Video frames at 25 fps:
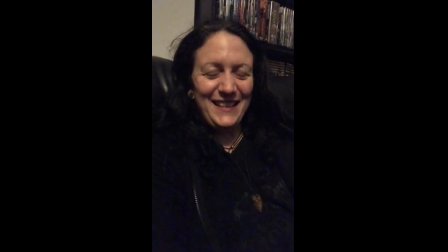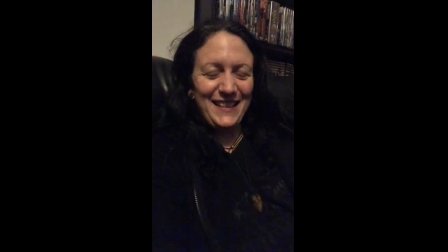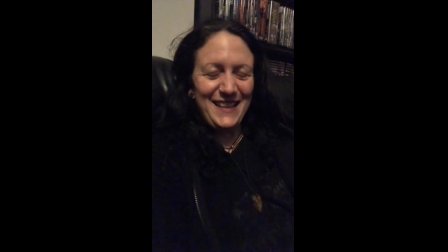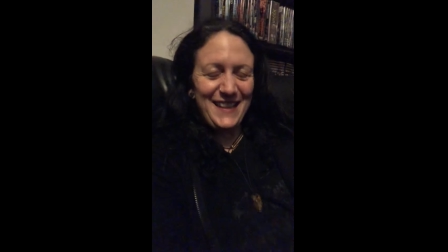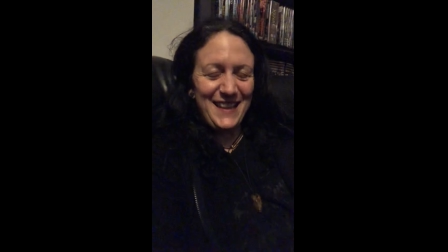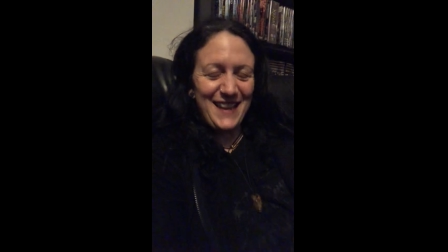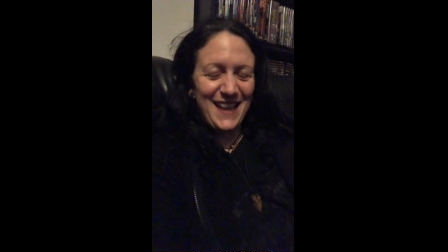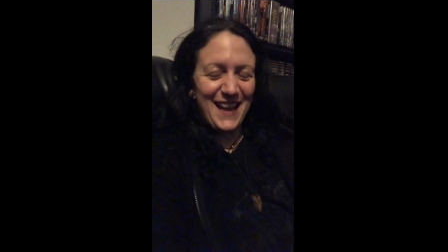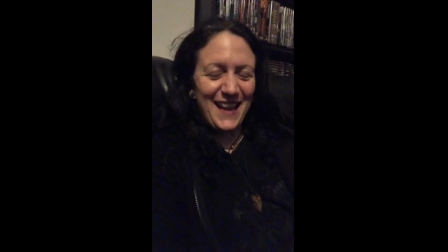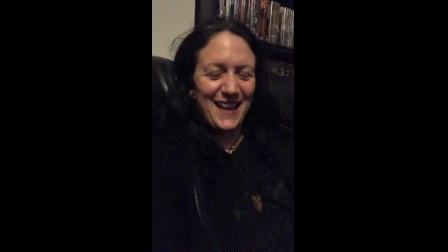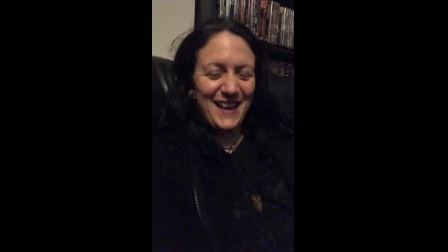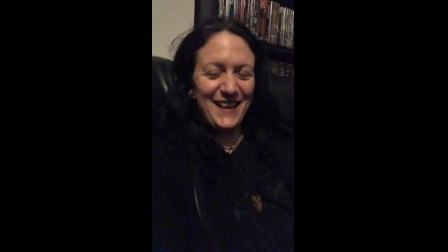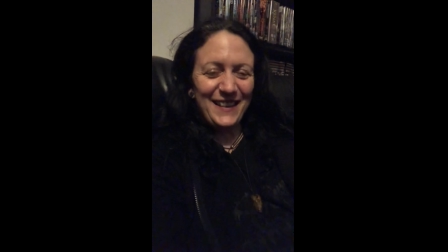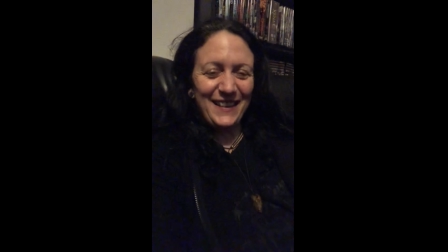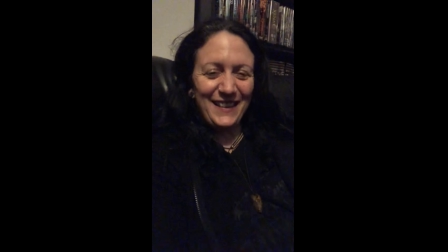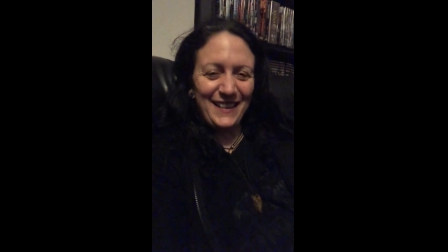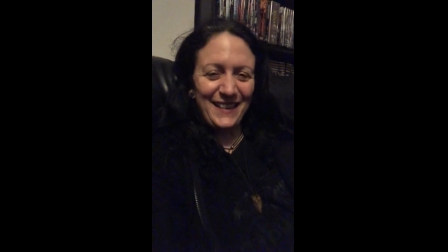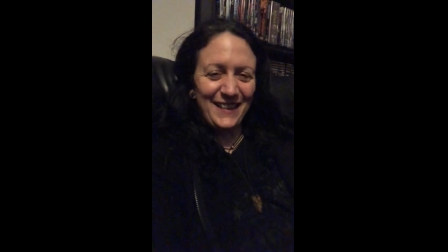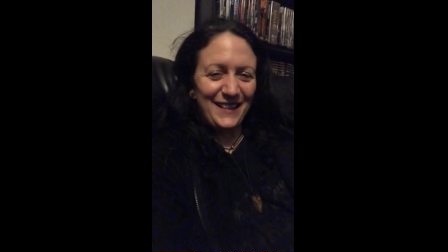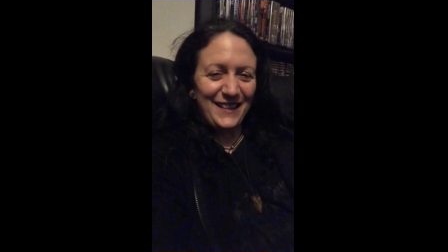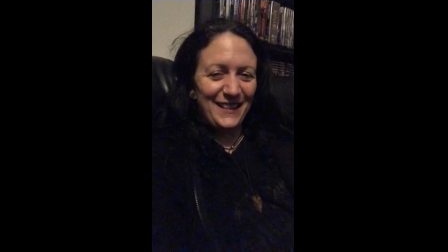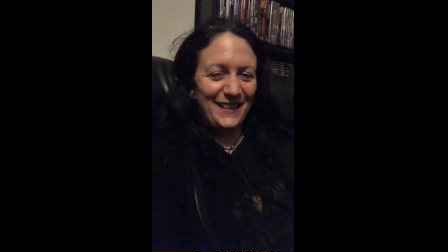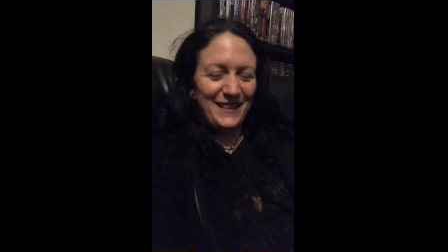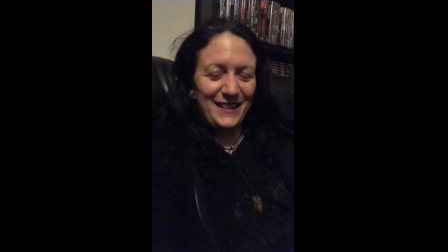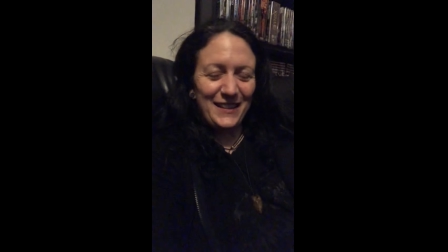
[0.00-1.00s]
yeah, uh,
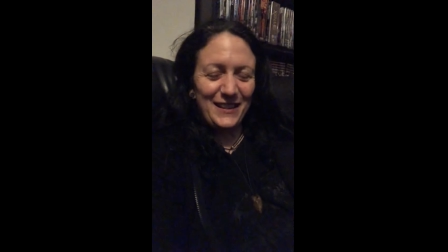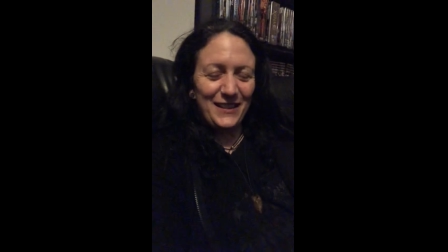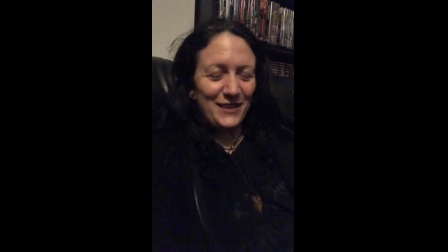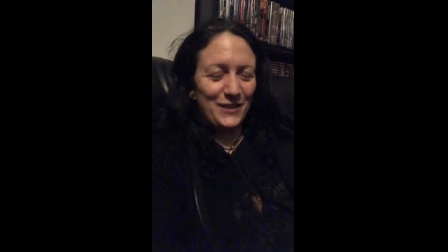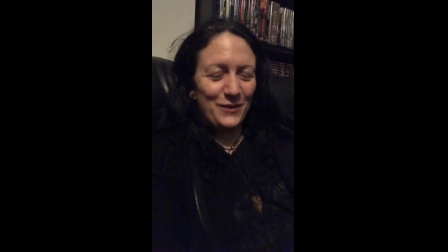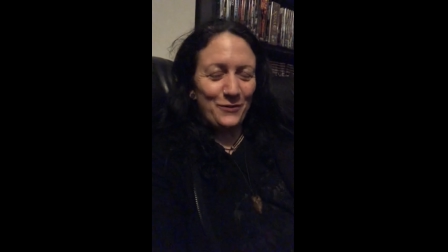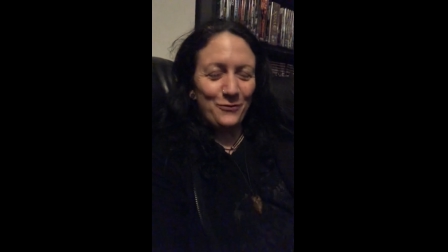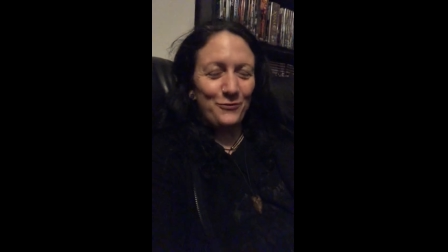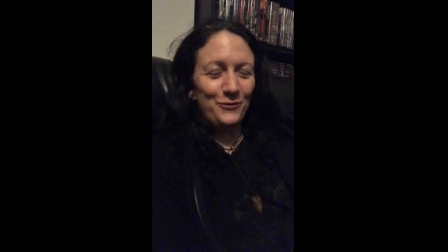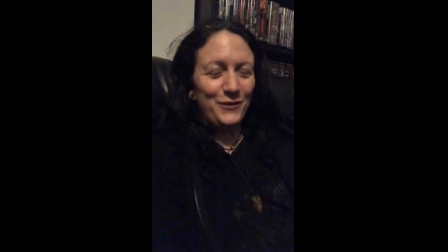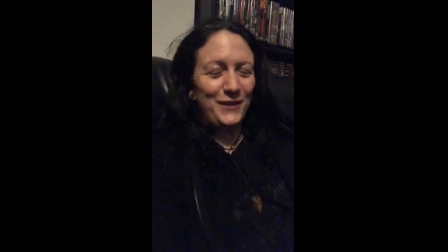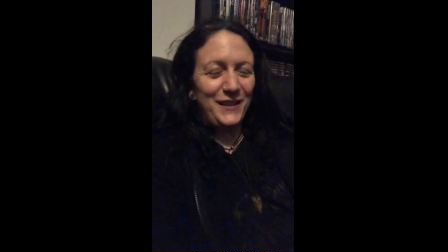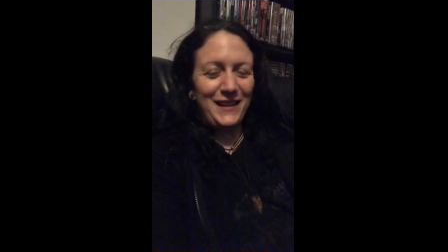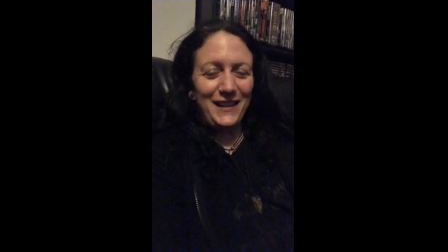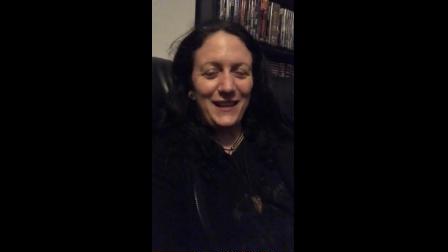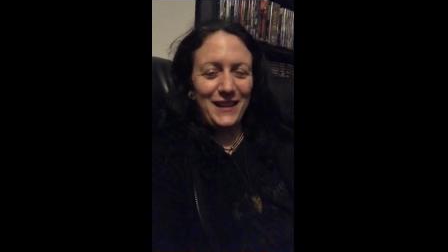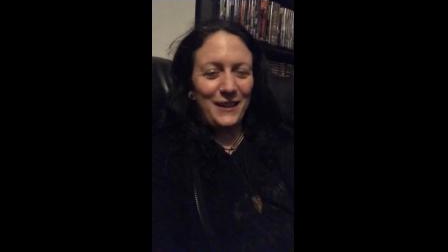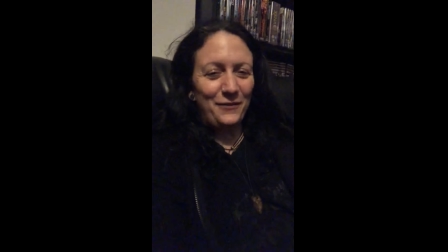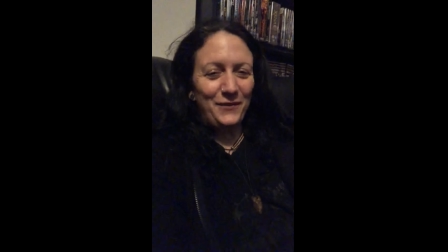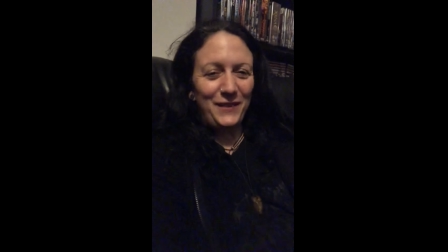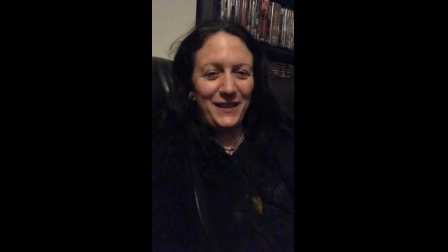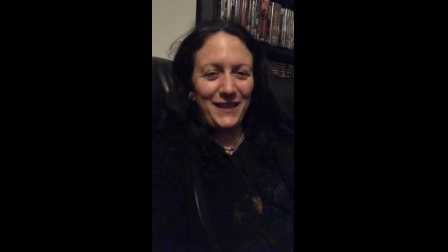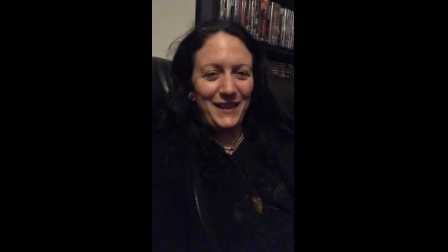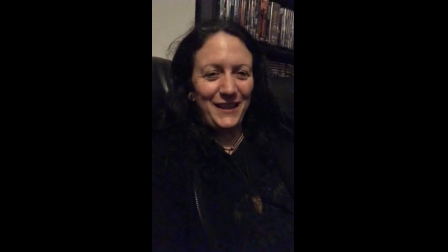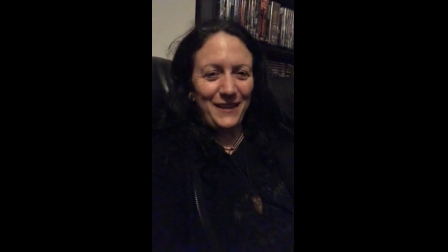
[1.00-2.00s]
uh, it's really
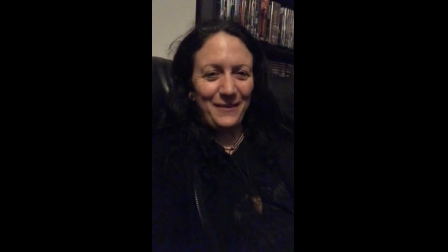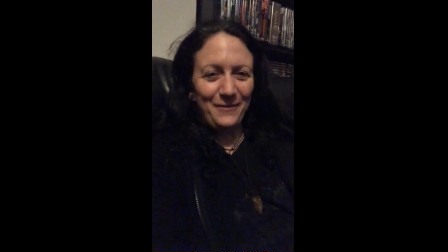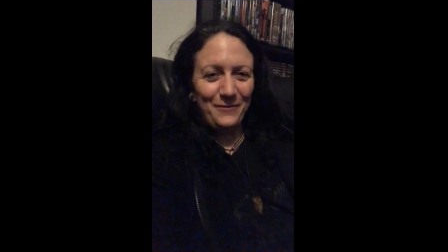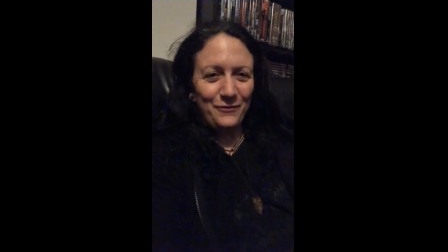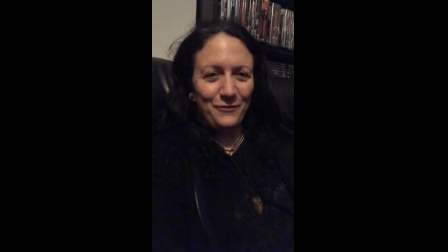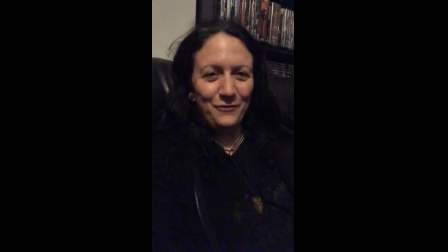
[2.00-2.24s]
lovely,